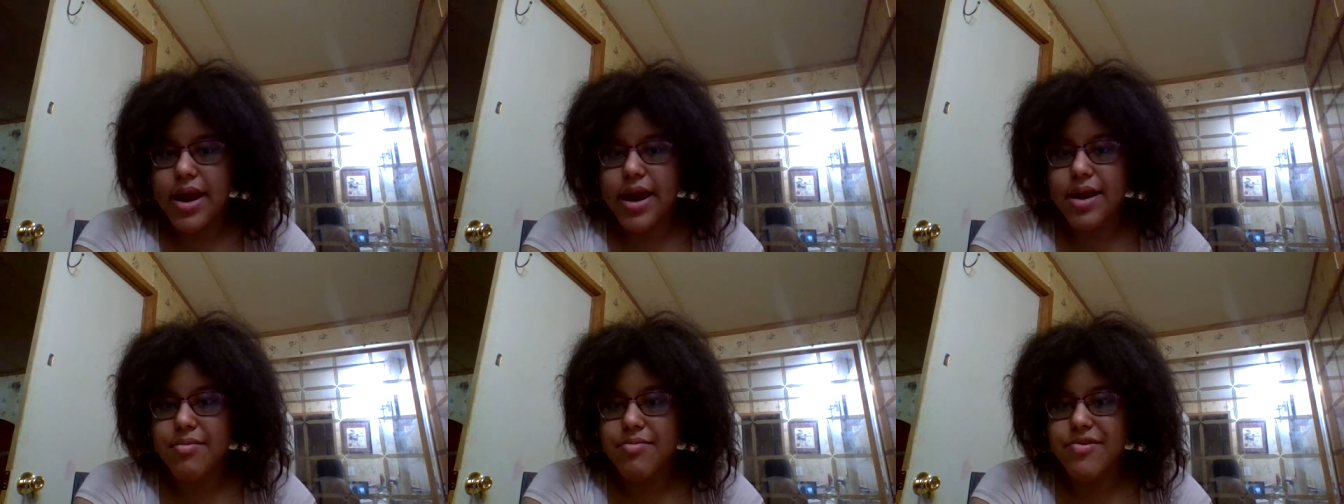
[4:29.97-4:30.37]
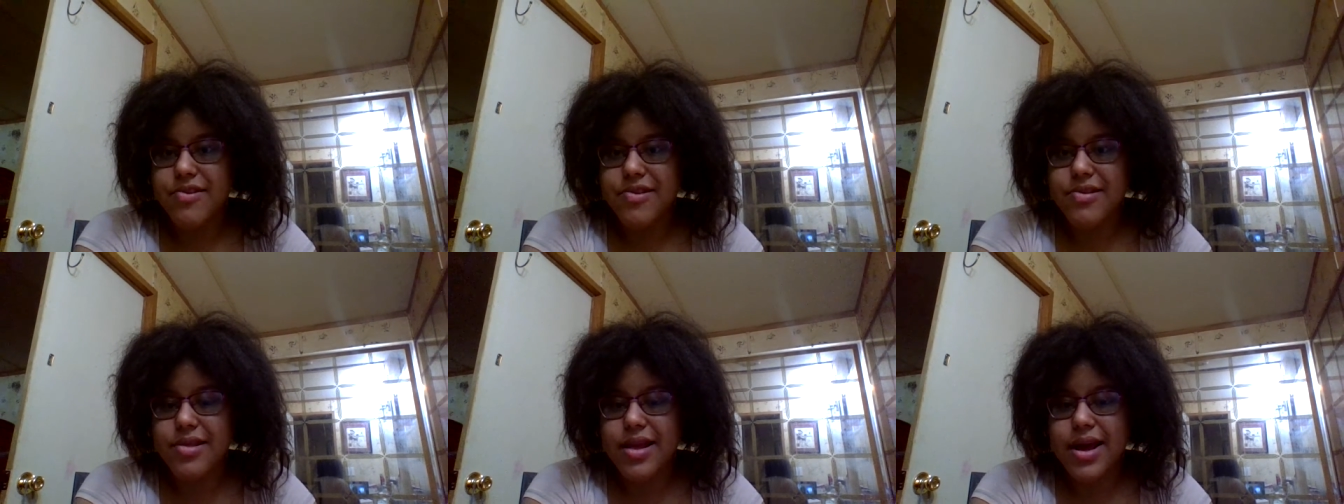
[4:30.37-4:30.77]
I'm
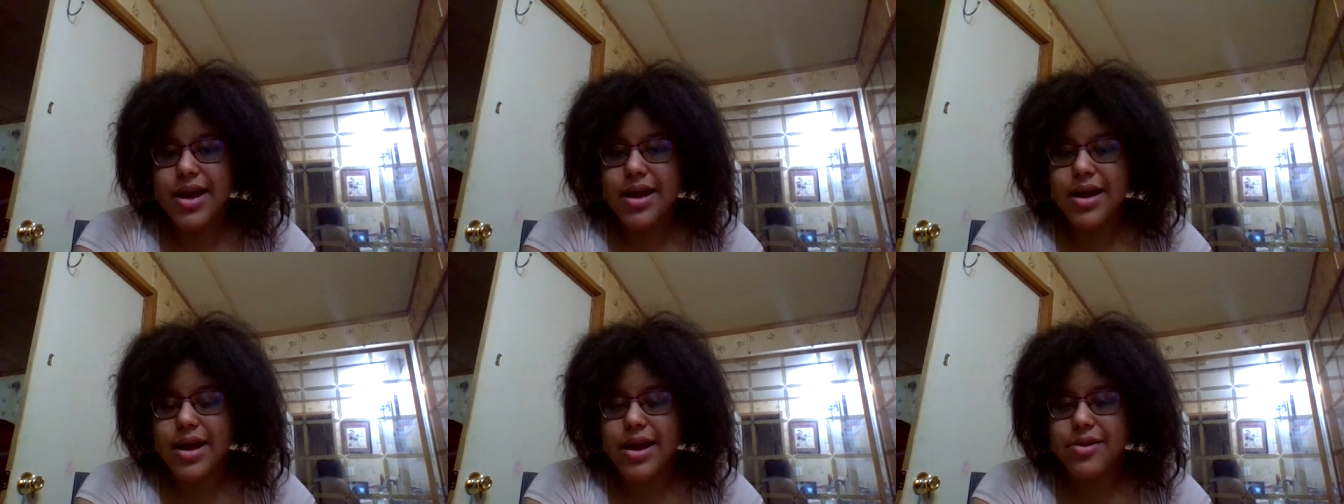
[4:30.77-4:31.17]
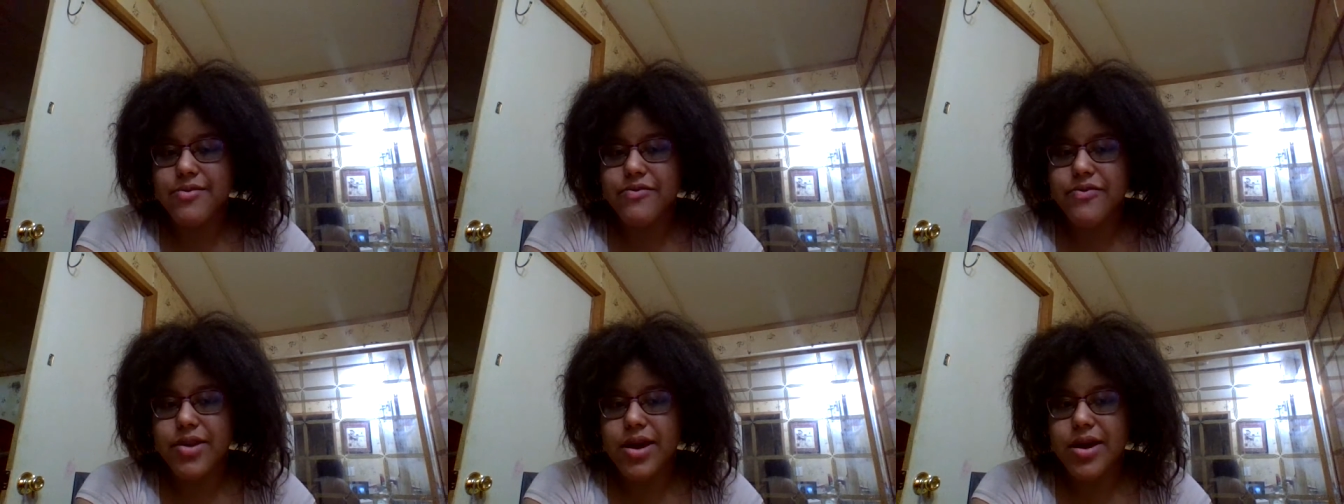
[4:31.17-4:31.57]
just not I
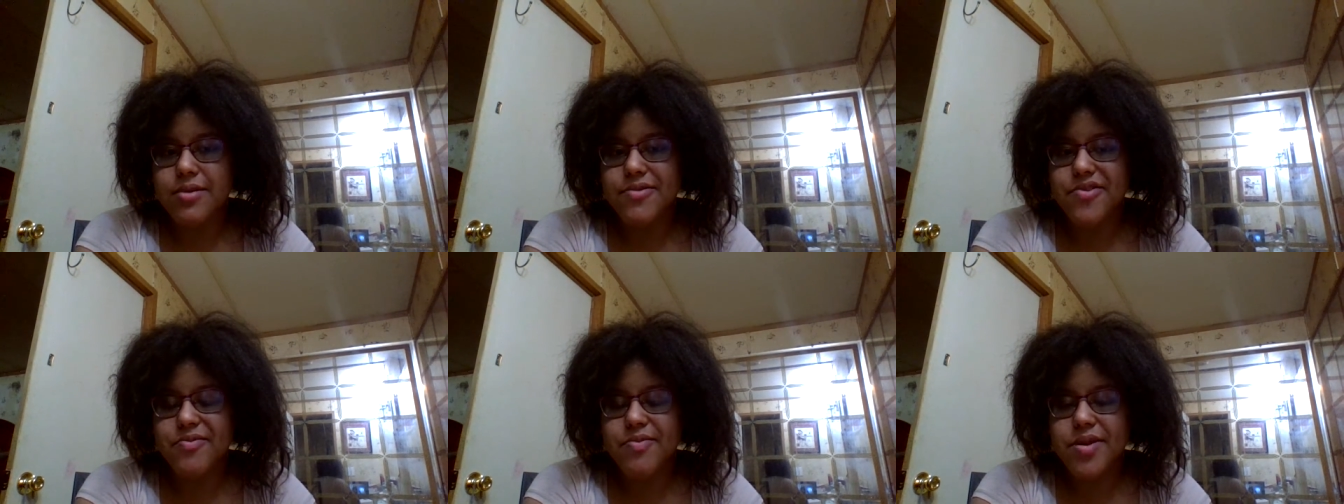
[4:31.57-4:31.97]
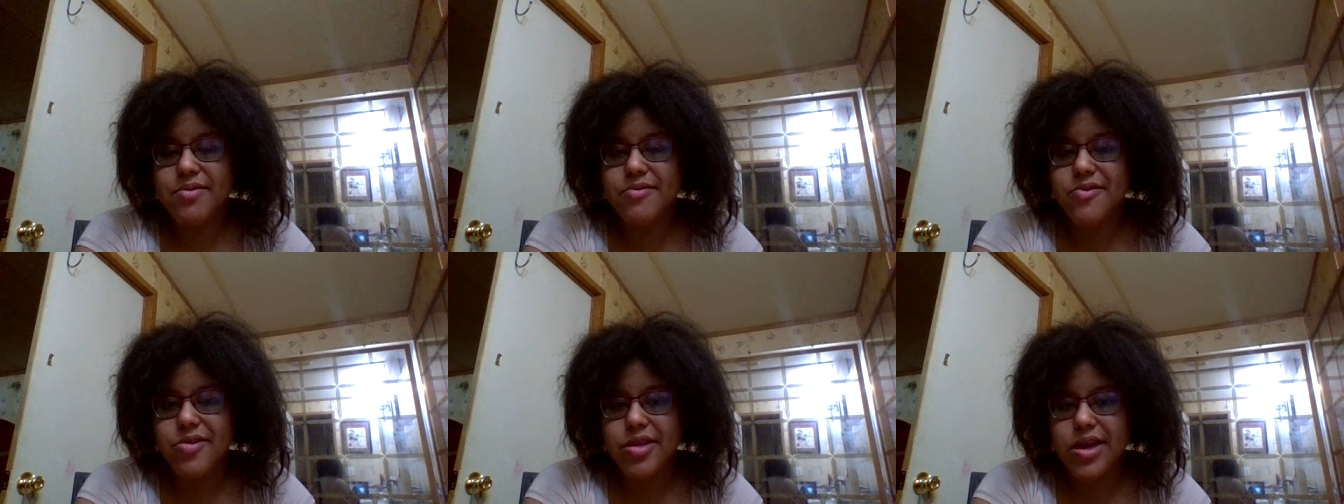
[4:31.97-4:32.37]
don't feel like I'm
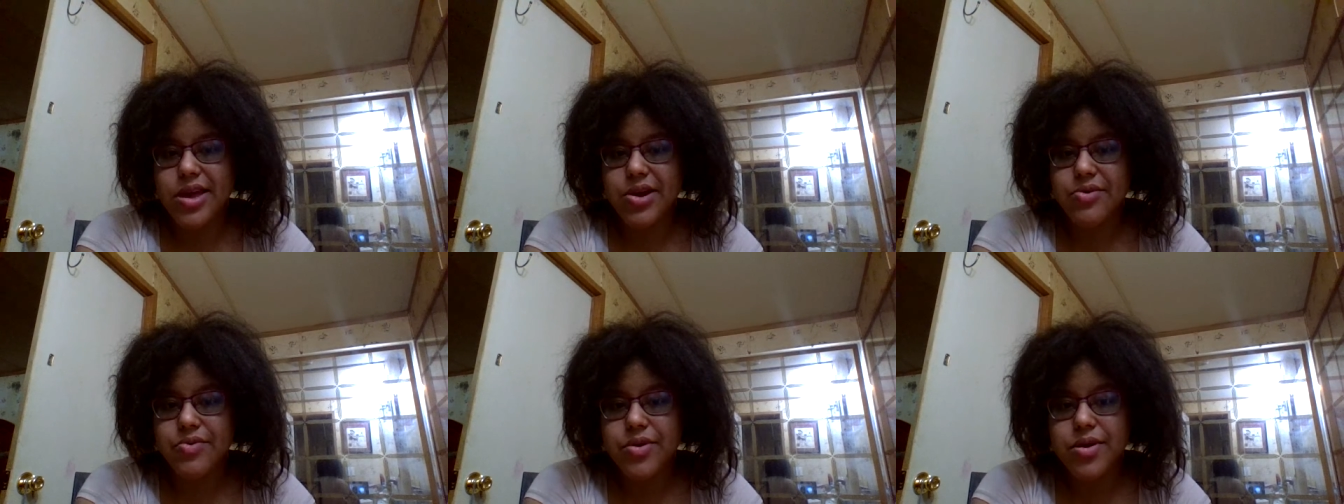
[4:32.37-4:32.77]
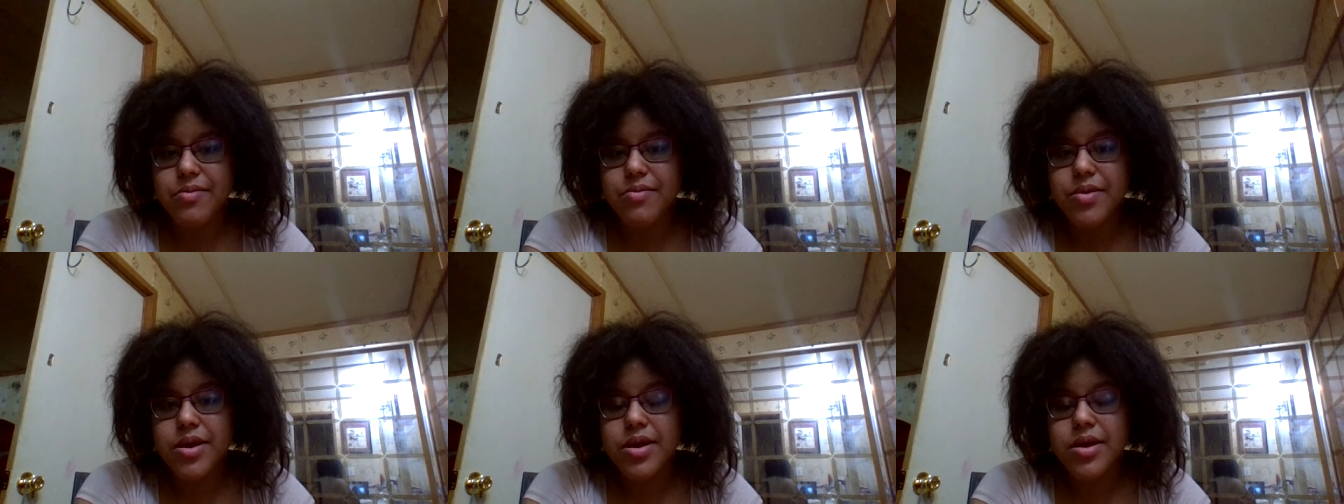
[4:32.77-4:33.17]
spiritually
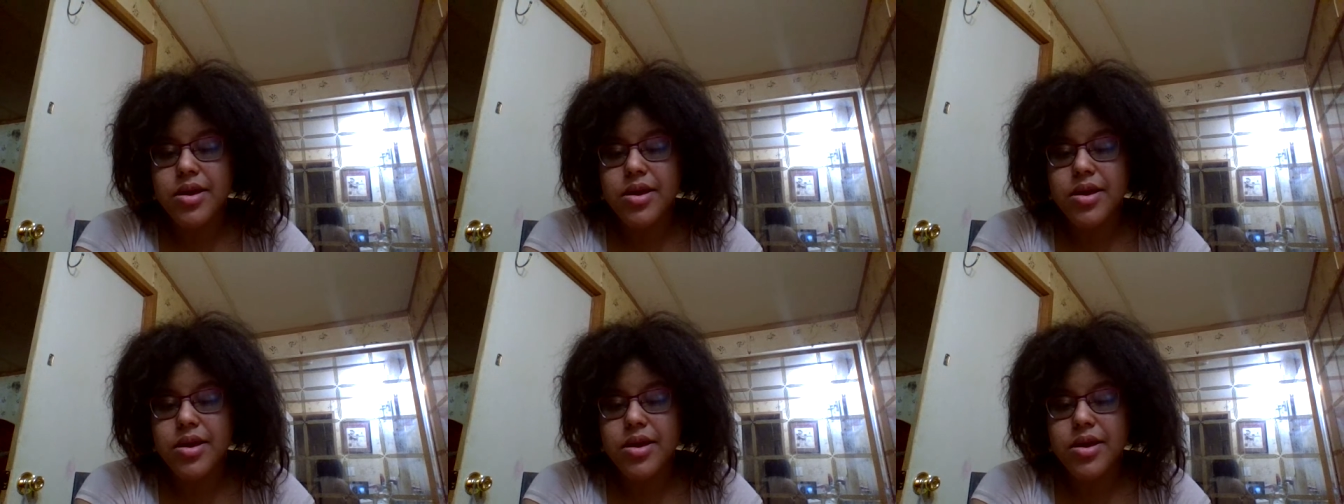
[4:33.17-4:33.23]
equipped